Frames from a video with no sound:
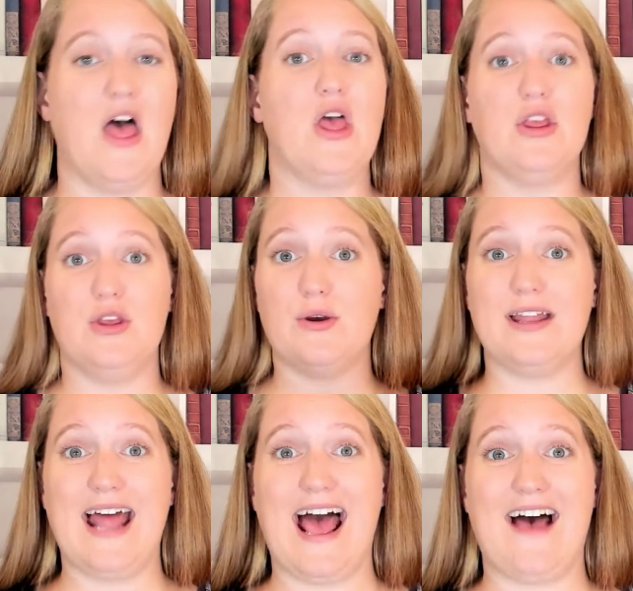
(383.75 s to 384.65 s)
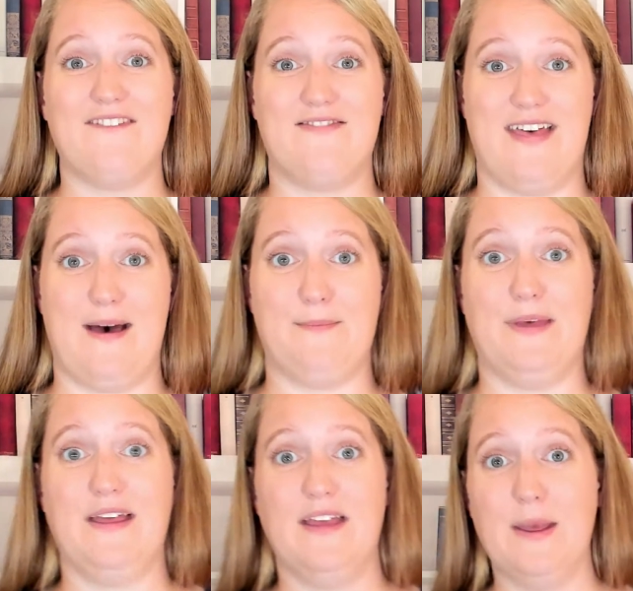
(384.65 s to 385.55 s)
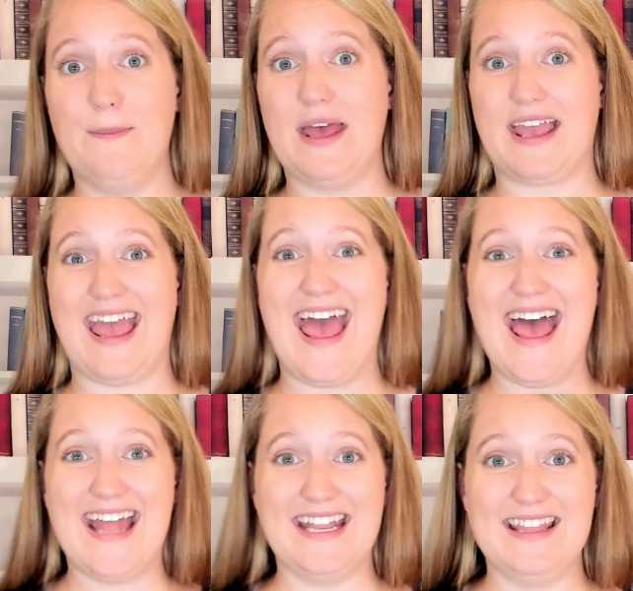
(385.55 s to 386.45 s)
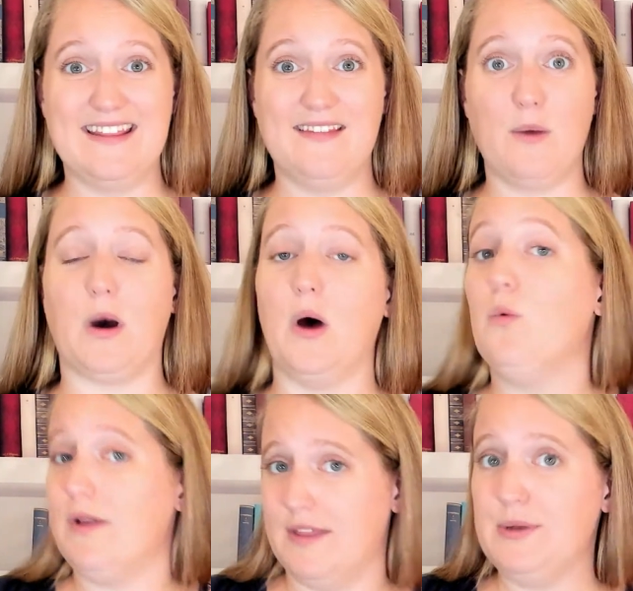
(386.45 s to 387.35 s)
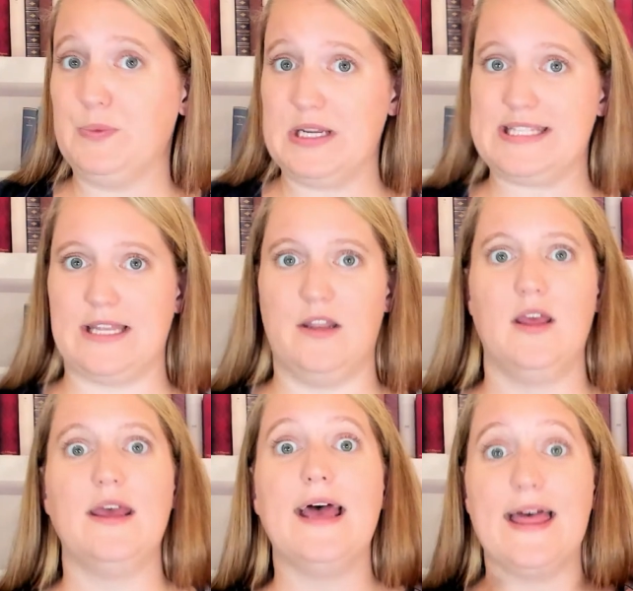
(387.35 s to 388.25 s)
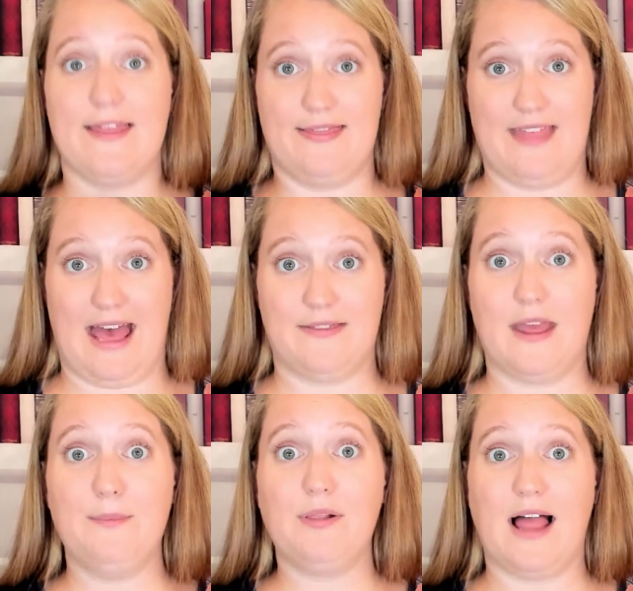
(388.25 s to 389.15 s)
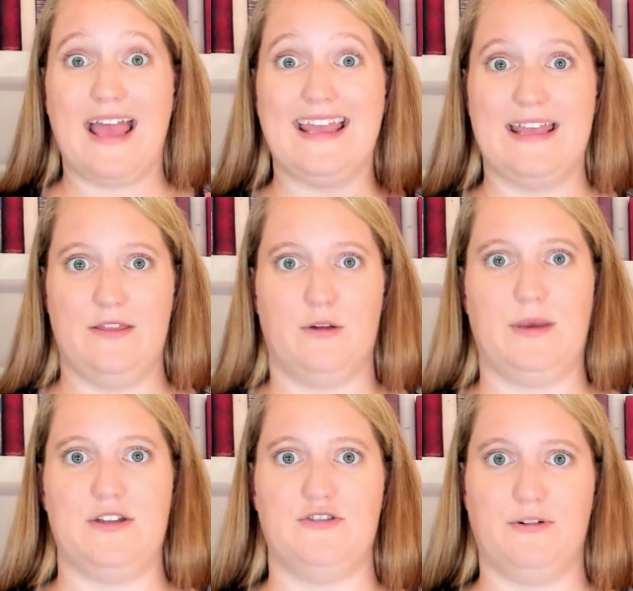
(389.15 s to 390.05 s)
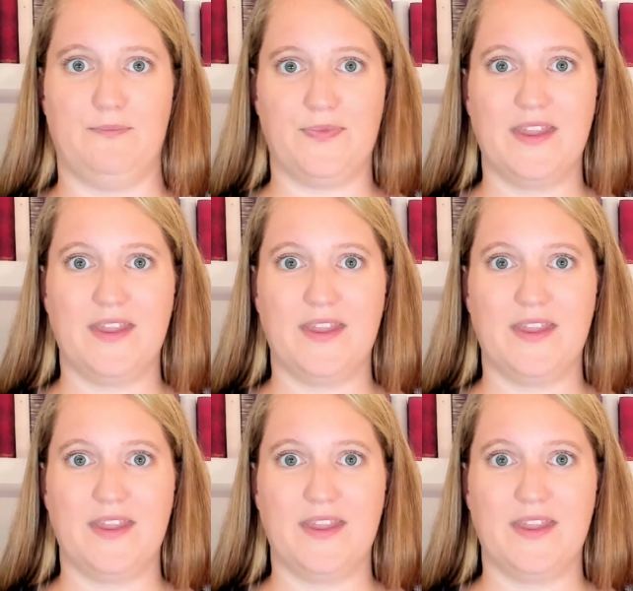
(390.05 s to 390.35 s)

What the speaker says: You can have them pick anything they want within reason that they play in their bedroom.